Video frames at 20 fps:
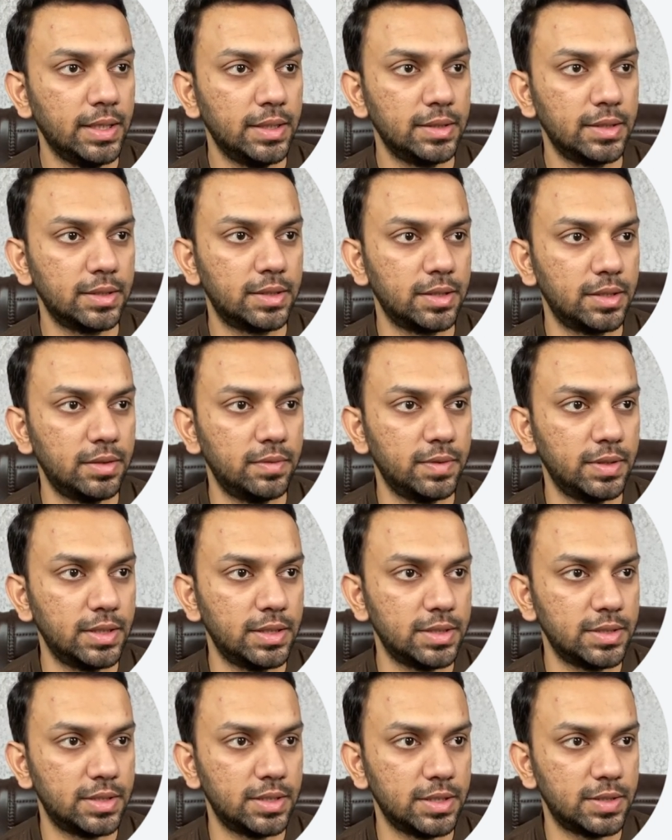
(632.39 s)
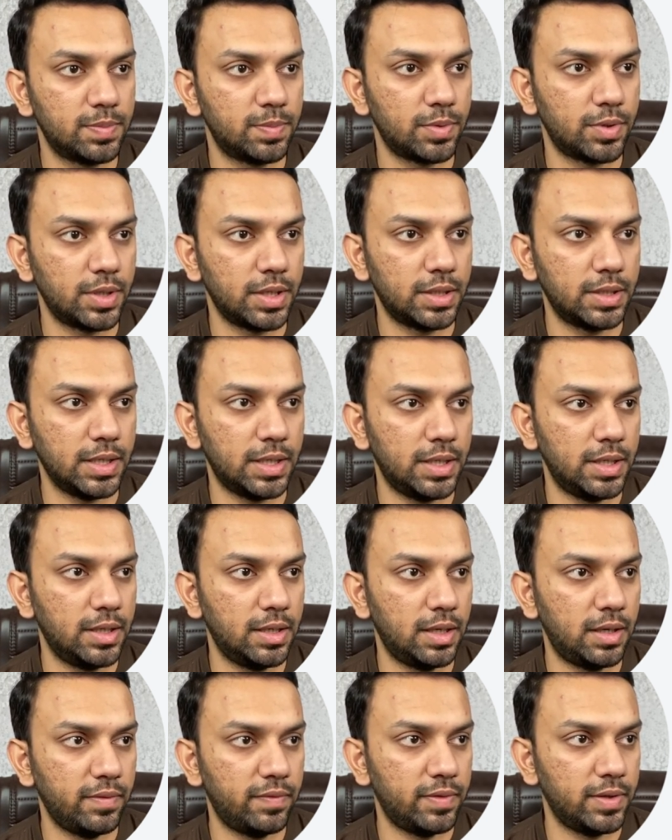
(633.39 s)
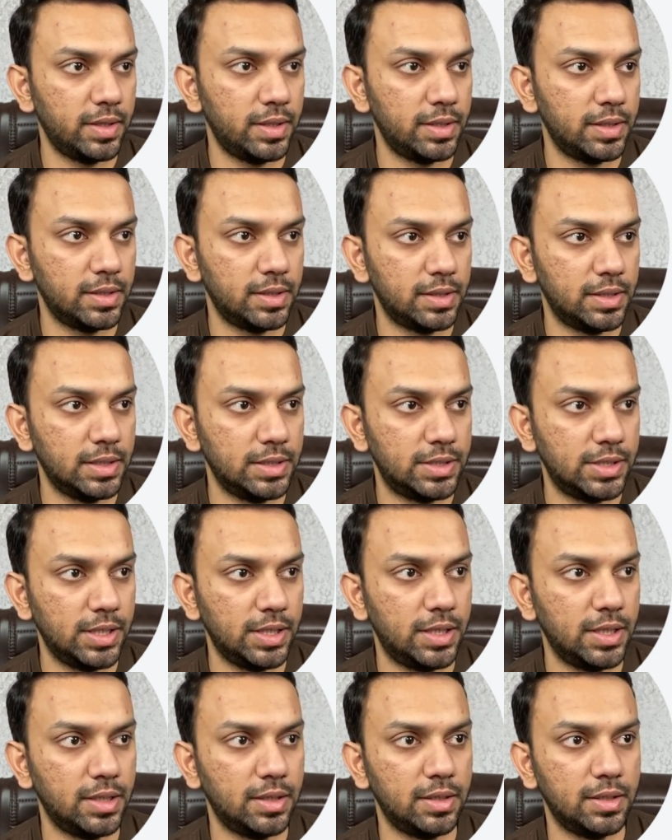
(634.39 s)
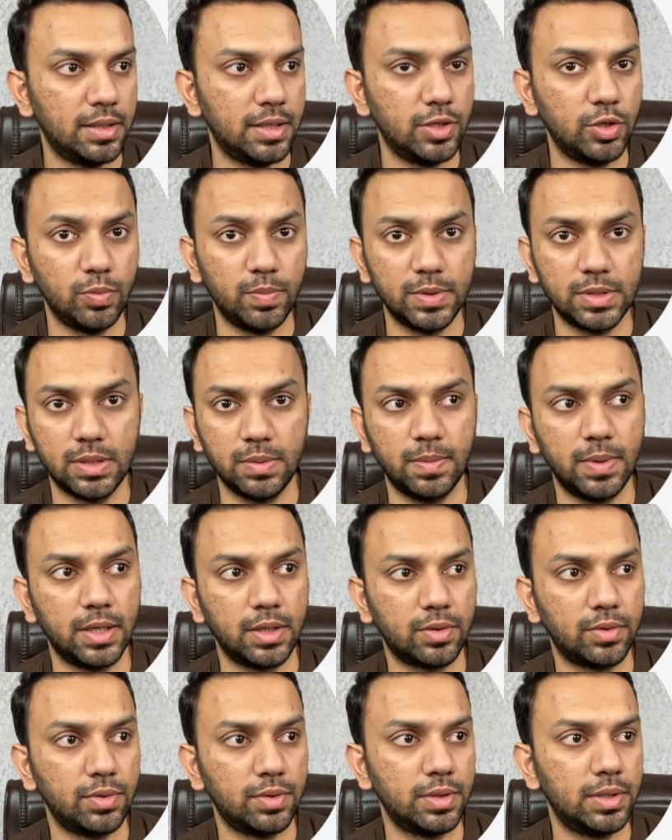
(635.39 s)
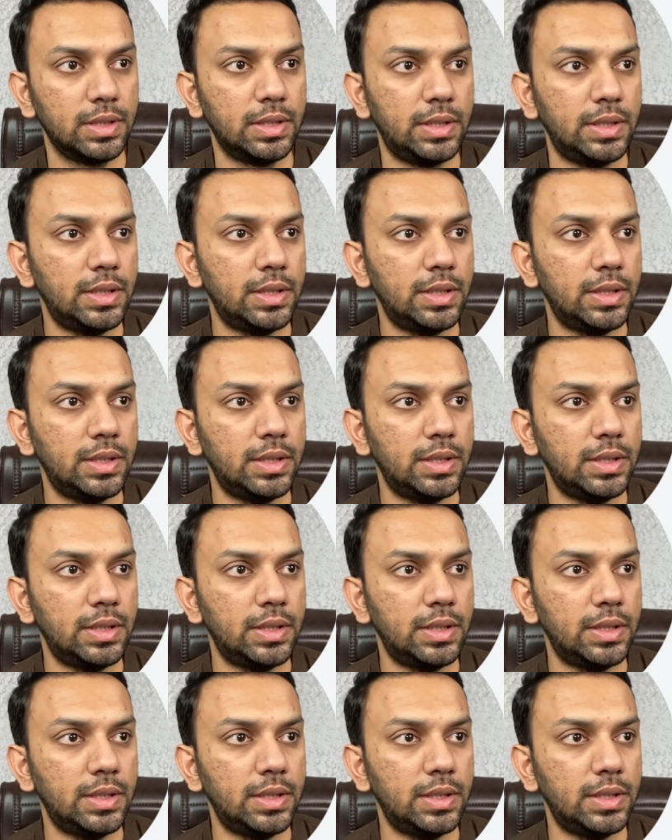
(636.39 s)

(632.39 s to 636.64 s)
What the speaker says: The third one is this product identifier, the GTIN, the UPC barcode,